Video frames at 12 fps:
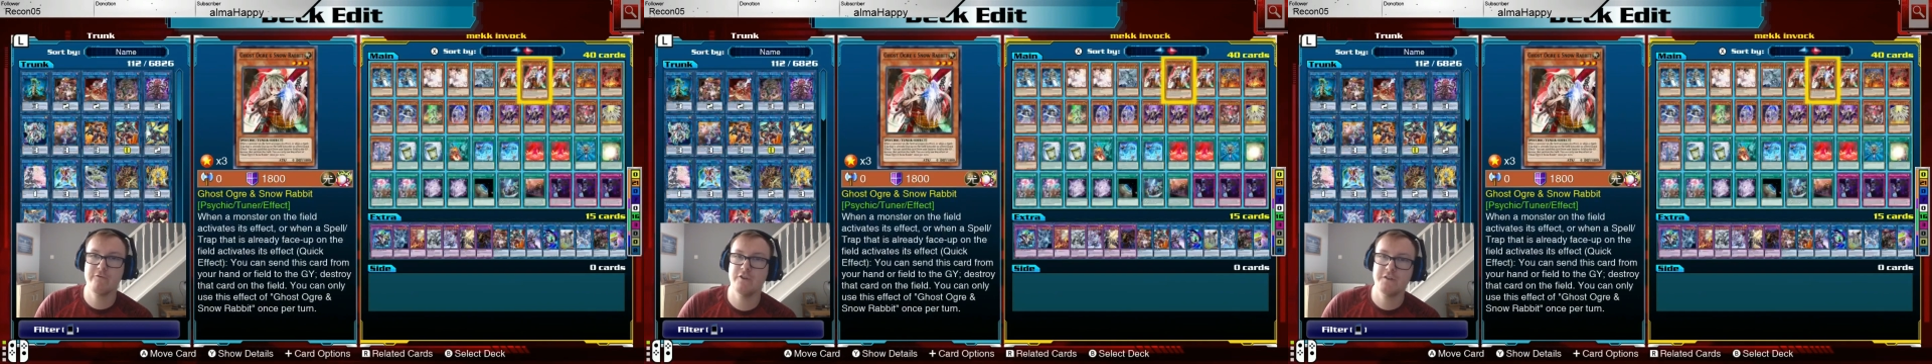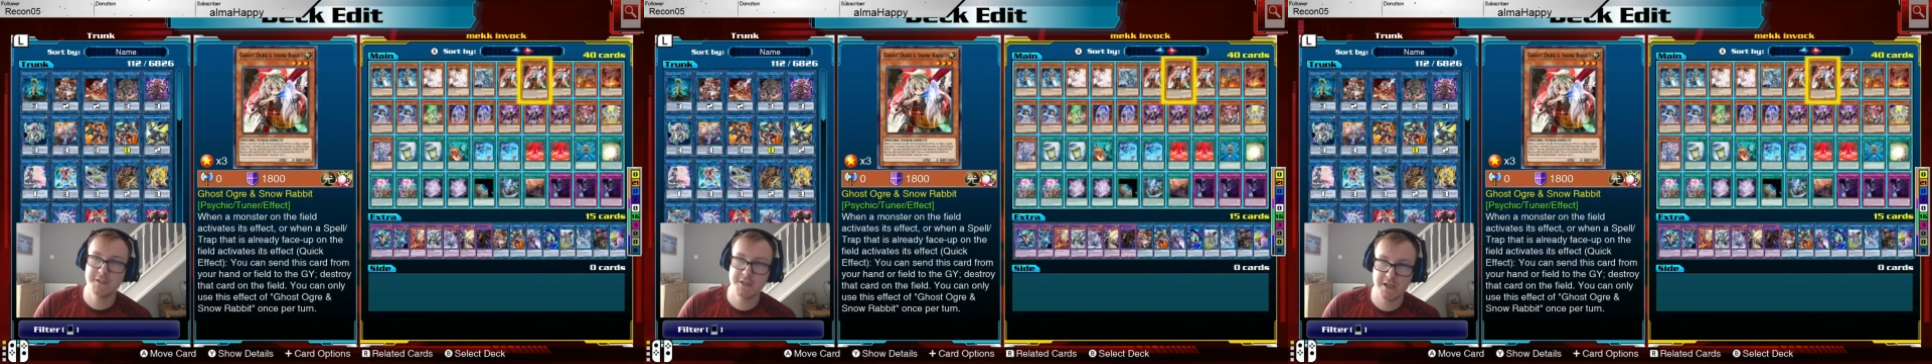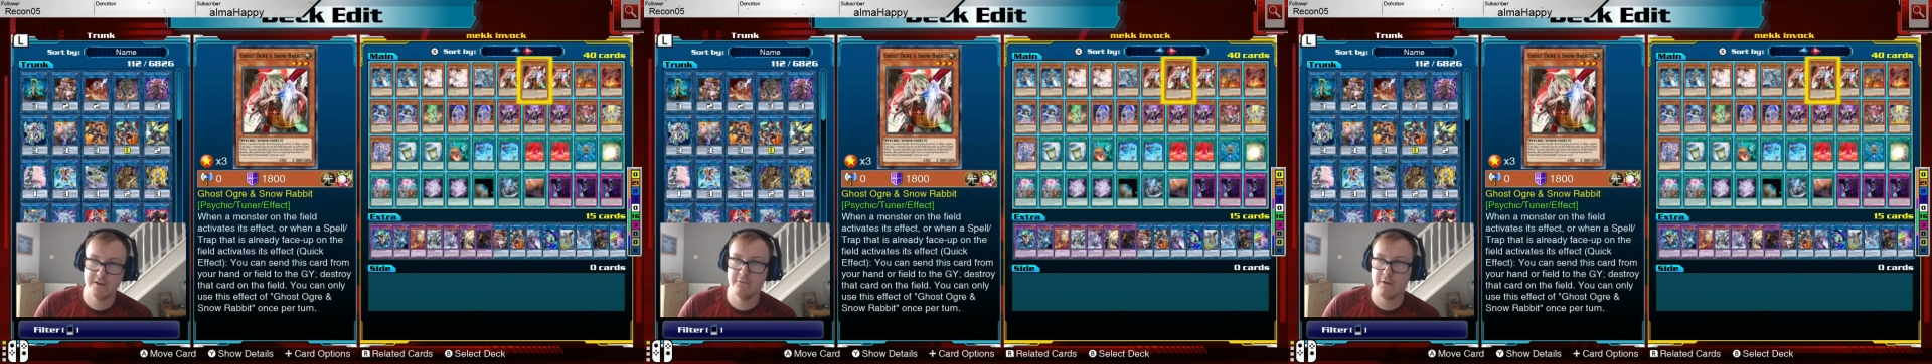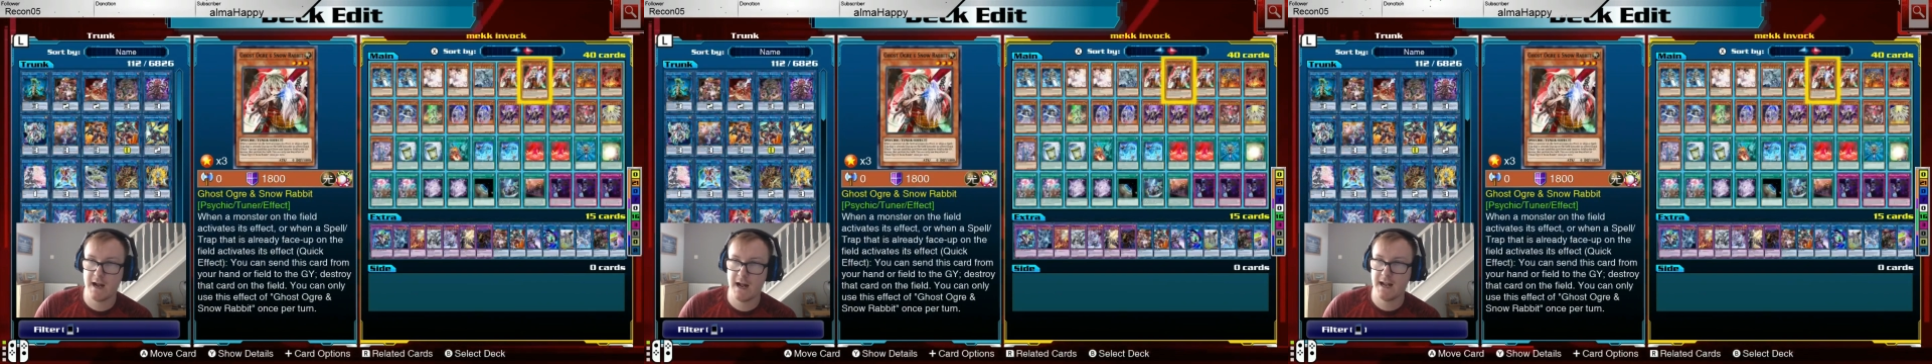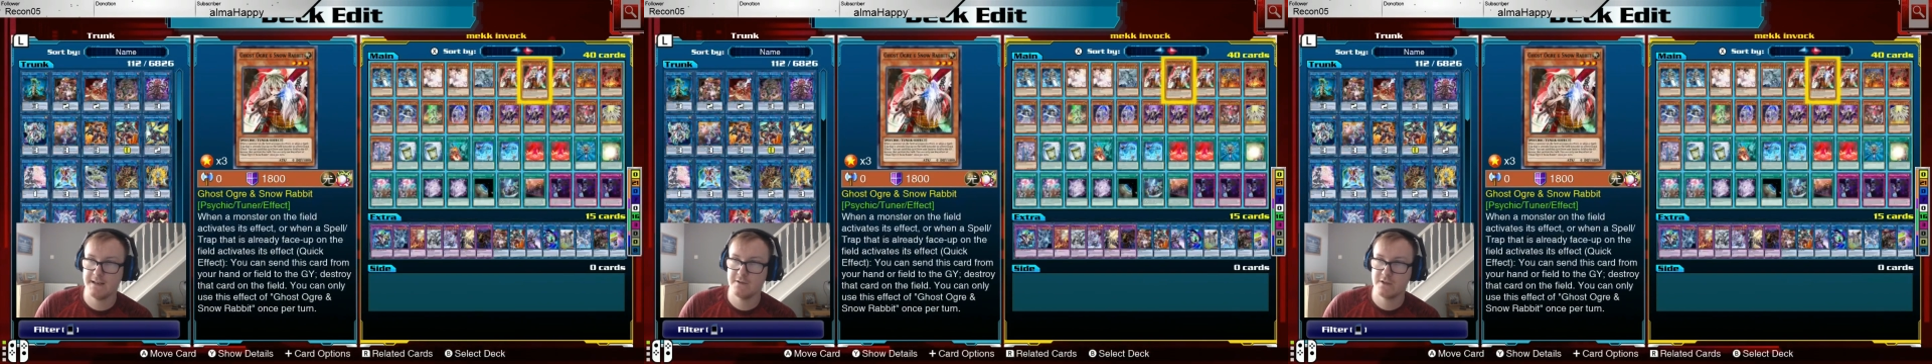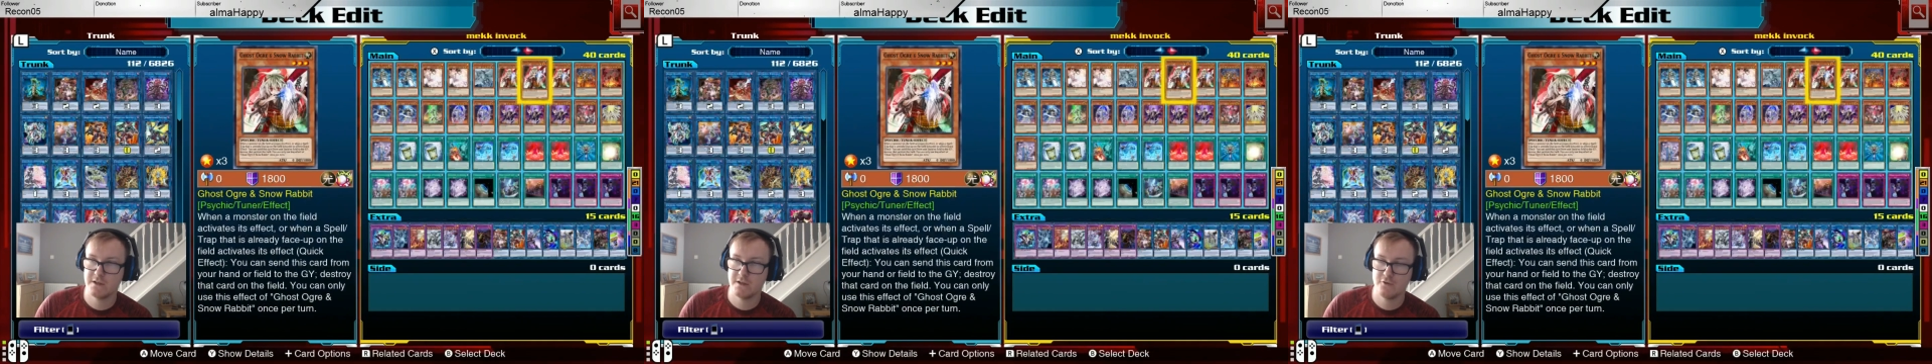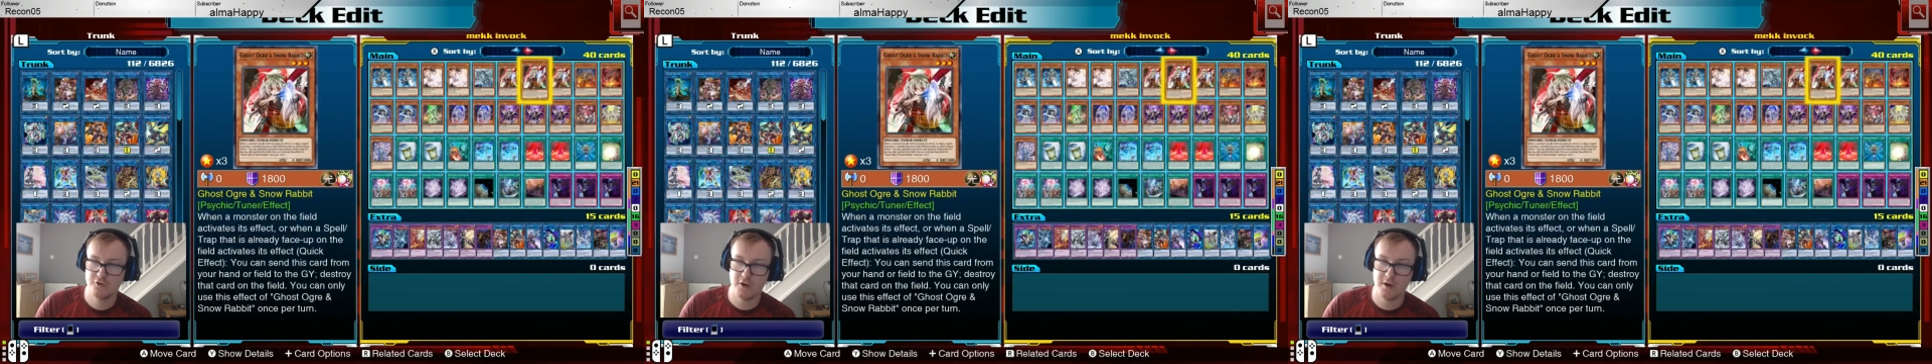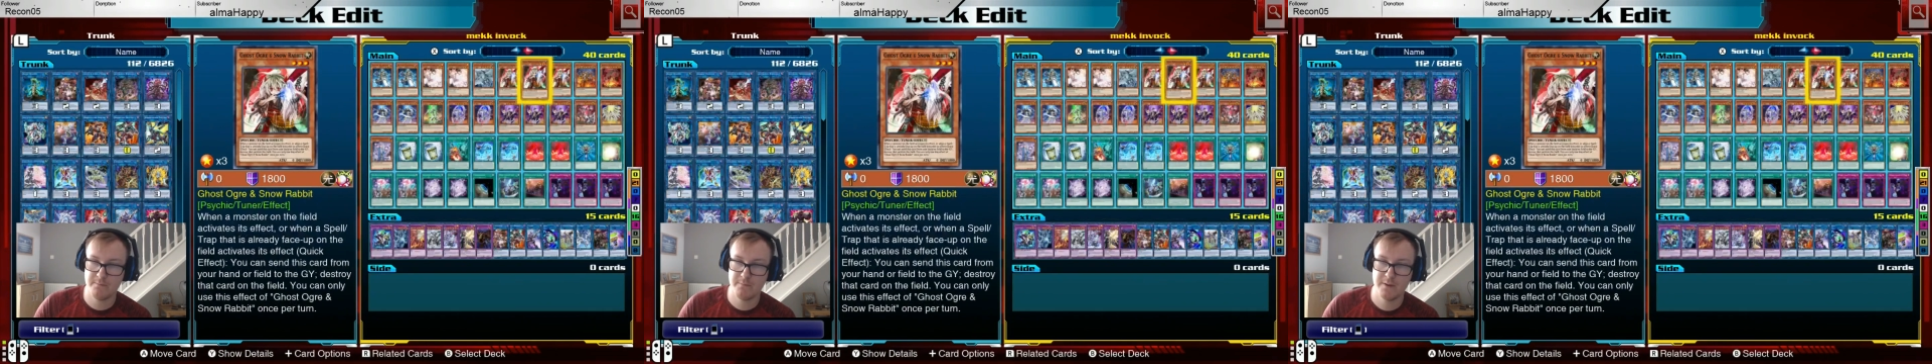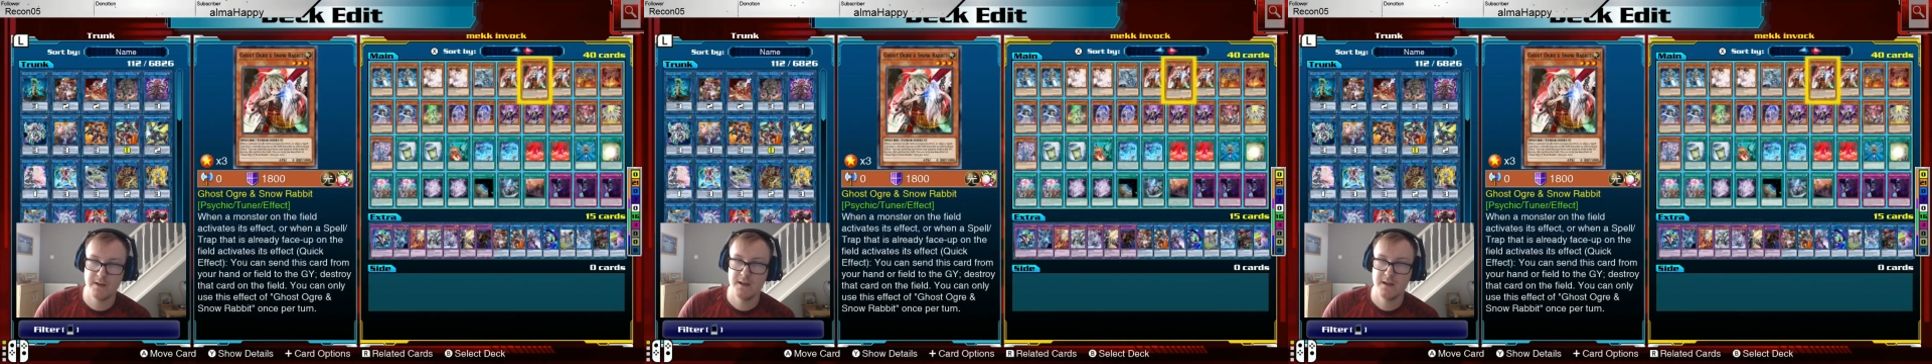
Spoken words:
run 2 and drop